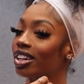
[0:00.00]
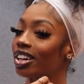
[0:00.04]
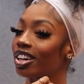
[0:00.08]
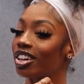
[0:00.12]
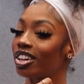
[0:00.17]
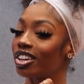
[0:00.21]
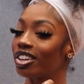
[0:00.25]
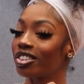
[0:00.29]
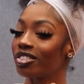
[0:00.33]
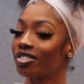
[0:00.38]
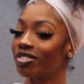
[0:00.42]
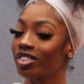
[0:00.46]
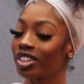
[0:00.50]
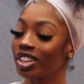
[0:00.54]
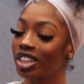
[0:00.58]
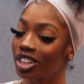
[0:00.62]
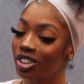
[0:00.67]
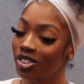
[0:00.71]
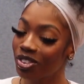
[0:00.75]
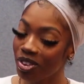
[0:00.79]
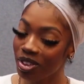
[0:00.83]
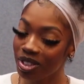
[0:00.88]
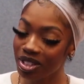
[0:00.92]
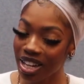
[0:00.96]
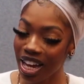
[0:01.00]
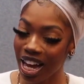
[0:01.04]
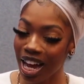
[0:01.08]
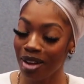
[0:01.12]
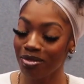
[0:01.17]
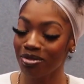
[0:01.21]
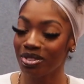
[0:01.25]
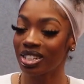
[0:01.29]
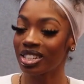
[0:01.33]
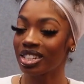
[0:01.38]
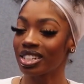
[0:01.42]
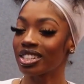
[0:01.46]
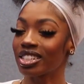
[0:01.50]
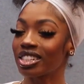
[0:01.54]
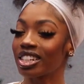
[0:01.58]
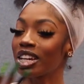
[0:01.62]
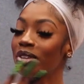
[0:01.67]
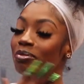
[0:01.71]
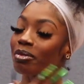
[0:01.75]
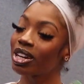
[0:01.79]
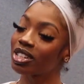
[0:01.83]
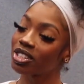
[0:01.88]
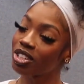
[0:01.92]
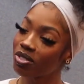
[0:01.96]
really long time to just
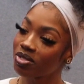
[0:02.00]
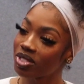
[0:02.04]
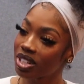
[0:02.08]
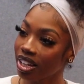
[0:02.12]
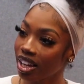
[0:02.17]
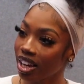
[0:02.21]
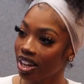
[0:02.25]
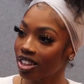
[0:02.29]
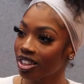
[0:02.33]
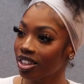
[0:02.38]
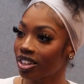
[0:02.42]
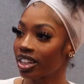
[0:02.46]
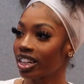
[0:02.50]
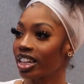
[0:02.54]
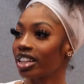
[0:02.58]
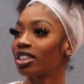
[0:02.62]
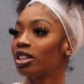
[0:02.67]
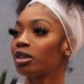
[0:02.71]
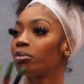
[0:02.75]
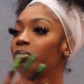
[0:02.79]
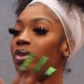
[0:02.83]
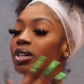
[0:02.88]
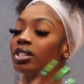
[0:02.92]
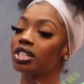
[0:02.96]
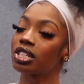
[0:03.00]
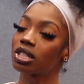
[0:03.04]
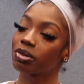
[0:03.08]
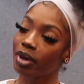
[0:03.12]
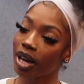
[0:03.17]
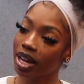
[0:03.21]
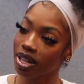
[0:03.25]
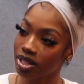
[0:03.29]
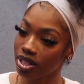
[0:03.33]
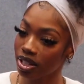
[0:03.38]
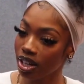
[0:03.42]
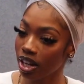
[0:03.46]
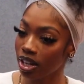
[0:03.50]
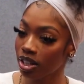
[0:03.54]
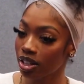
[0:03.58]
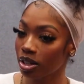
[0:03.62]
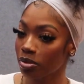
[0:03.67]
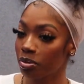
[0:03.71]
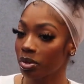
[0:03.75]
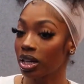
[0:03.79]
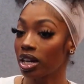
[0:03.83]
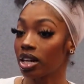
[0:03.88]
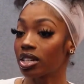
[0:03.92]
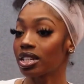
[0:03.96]
get myself together, get the business back
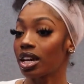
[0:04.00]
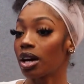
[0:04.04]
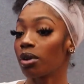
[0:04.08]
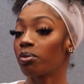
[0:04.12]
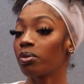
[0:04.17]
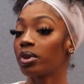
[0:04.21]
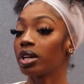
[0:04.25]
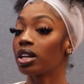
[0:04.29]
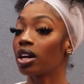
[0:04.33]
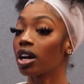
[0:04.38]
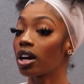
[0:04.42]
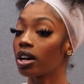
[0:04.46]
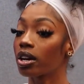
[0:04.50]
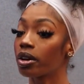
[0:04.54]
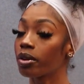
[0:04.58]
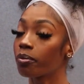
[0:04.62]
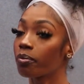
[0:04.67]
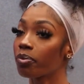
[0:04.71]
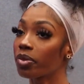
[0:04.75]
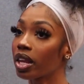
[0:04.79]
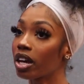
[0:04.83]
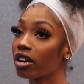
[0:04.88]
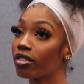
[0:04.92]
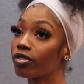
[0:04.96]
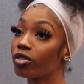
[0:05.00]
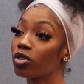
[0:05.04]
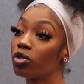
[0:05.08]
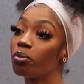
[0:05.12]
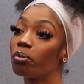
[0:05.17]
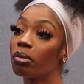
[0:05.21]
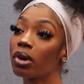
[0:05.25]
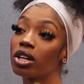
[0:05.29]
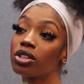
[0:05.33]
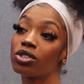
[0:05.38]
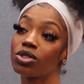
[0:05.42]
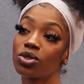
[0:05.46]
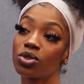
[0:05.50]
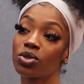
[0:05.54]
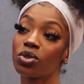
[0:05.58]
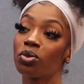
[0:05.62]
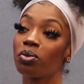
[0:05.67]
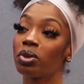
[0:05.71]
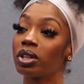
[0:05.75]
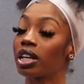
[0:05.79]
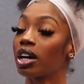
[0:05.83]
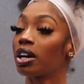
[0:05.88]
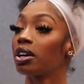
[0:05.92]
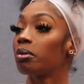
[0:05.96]
together, because I went a few months
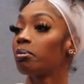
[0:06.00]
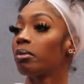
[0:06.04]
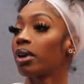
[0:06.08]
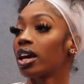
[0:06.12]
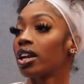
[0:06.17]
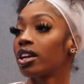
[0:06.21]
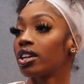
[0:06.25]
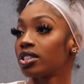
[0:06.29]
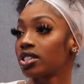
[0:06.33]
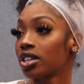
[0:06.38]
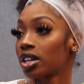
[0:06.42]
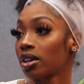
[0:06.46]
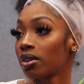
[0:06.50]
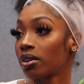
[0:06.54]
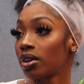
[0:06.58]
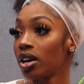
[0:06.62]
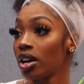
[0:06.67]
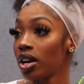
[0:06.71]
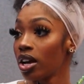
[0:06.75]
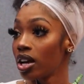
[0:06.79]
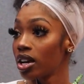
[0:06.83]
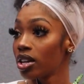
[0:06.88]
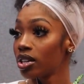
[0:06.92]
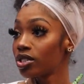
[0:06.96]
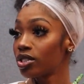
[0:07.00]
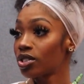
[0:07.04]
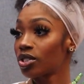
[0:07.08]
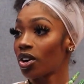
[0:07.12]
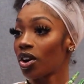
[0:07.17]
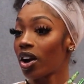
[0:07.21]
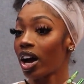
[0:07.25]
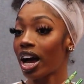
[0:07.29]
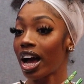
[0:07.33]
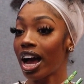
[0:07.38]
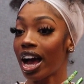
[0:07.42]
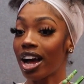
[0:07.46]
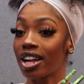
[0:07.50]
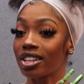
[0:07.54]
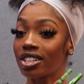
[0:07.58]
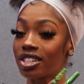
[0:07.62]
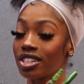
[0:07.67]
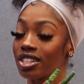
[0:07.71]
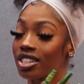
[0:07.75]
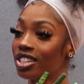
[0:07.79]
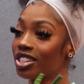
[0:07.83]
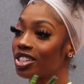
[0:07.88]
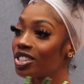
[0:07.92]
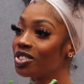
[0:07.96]
too without a manager. So I had
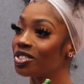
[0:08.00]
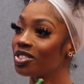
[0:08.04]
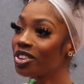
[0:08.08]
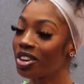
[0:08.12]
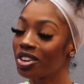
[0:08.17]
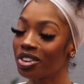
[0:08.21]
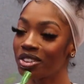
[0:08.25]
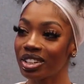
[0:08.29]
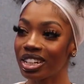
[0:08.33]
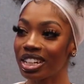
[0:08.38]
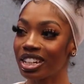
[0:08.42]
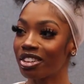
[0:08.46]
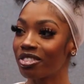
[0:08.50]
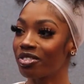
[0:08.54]
to just, you know,